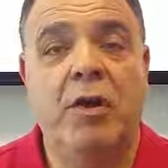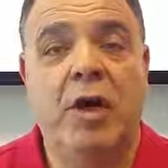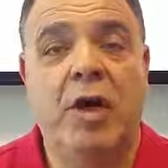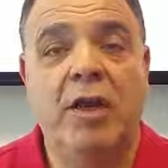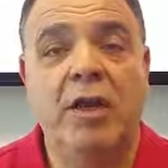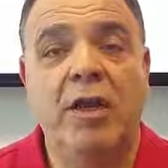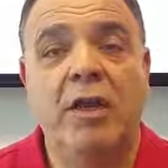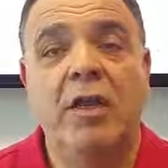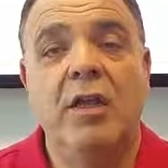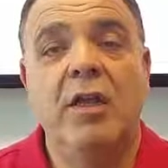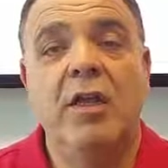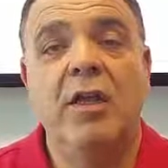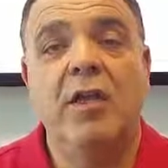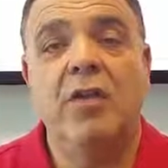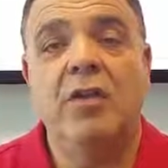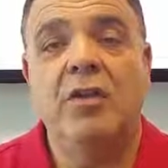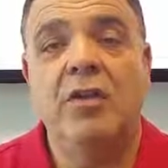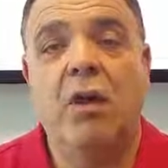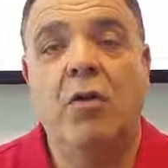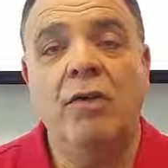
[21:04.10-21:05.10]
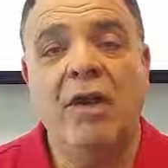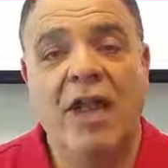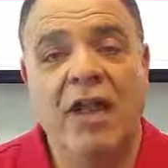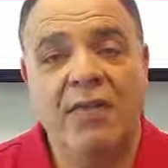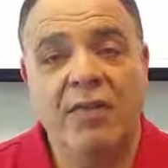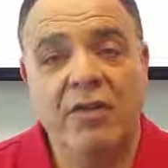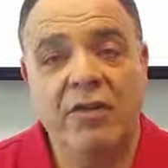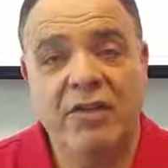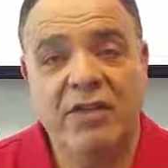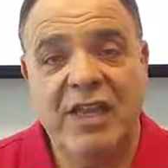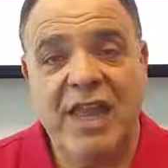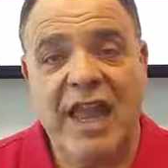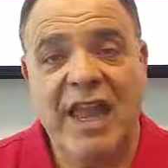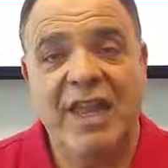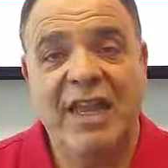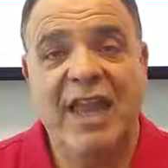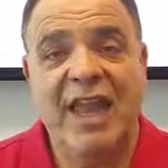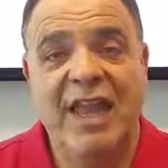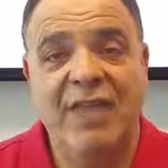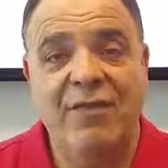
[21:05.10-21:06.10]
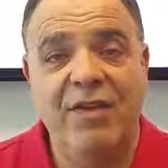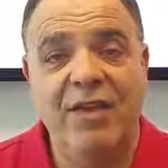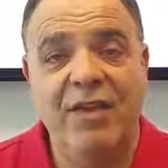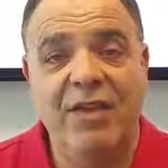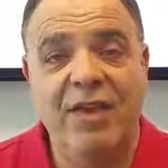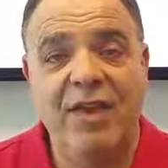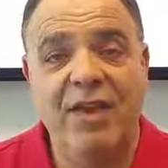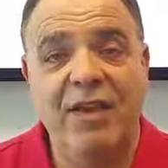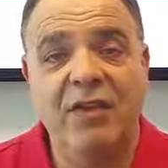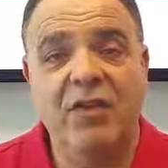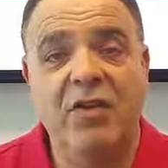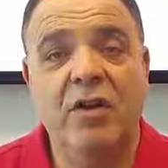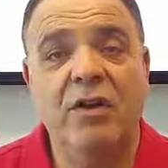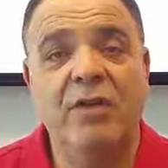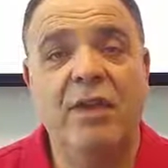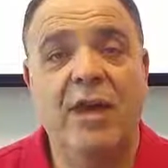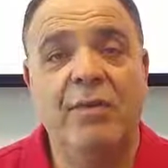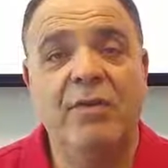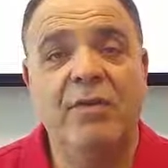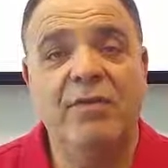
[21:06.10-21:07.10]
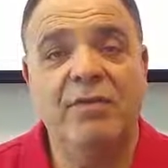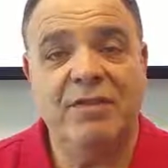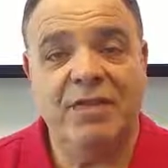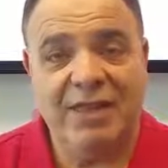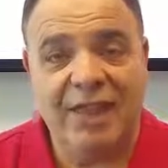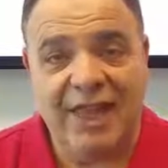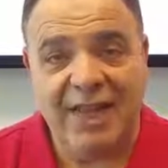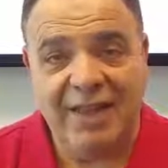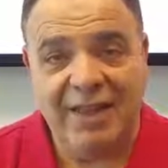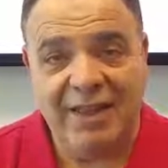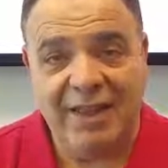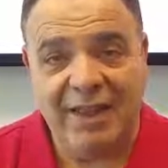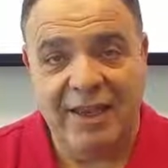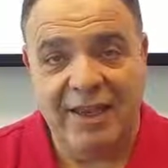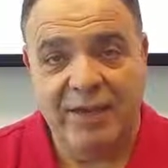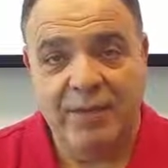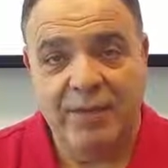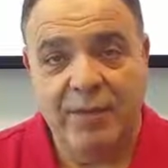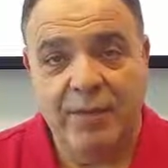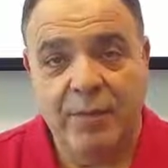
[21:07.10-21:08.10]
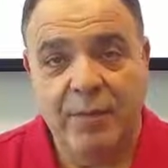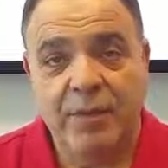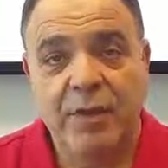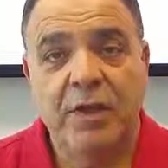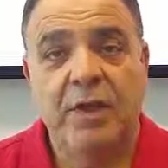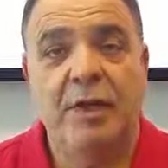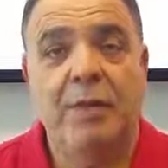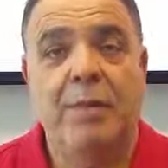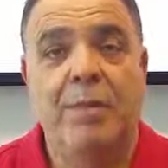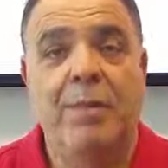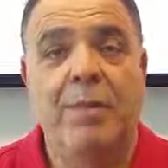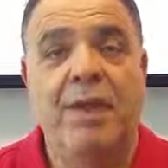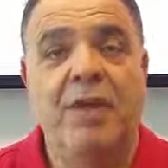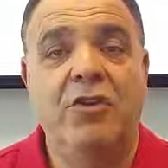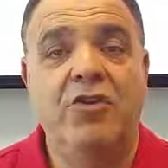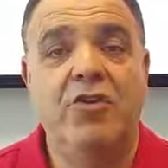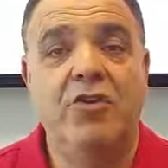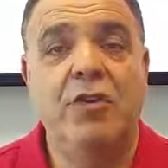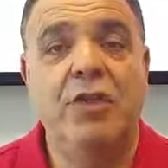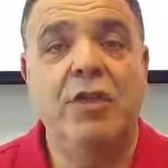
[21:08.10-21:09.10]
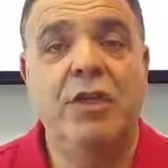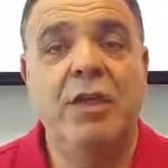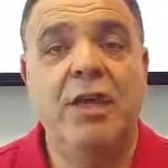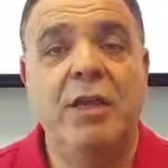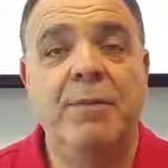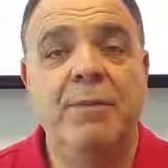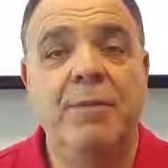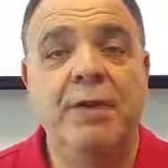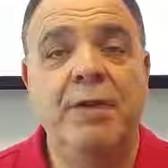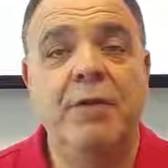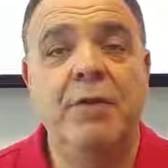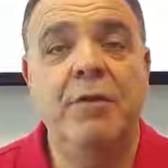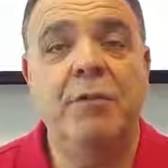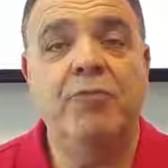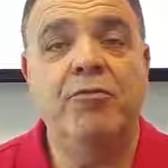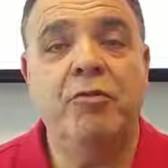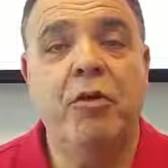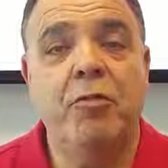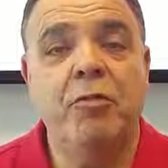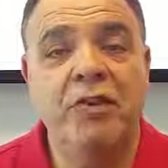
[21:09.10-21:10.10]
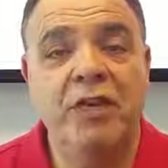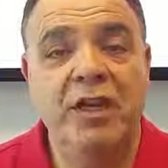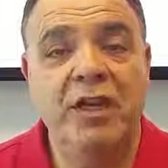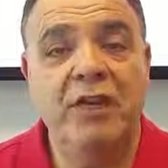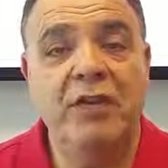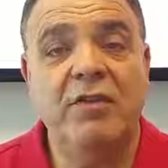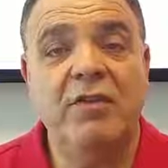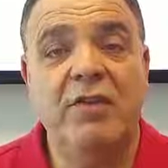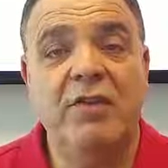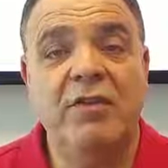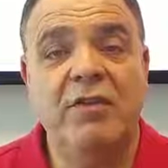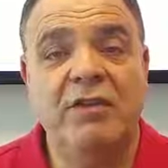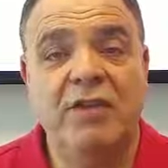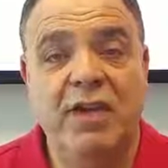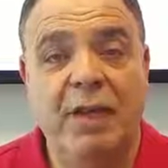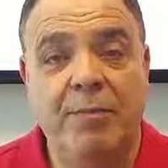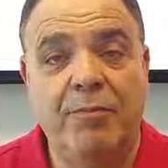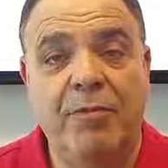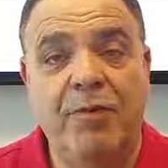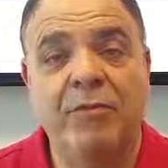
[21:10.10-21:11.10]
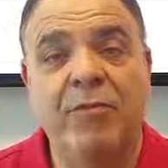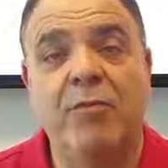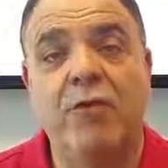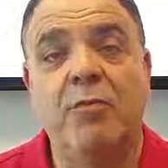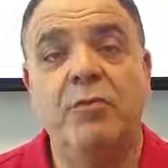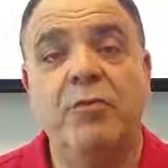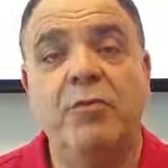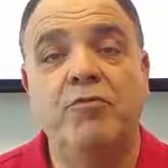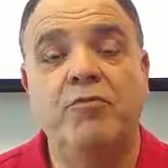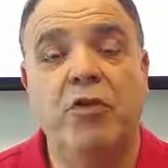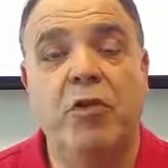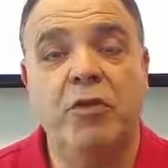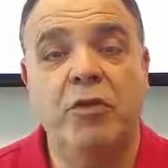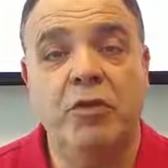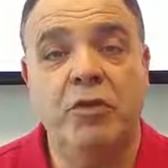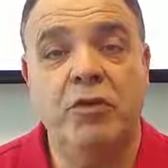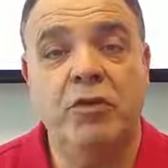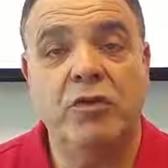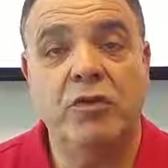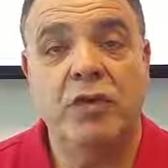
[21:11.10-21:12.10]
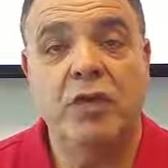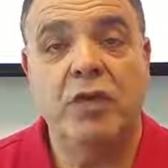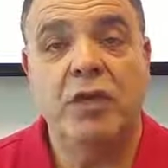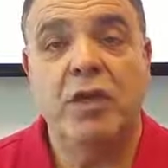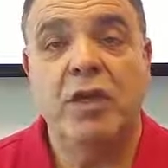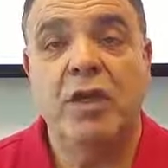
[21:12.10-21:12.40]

it on. Don't ever stack heavy things on top of light things. Make sure you're keeping your proteins separate from your produce.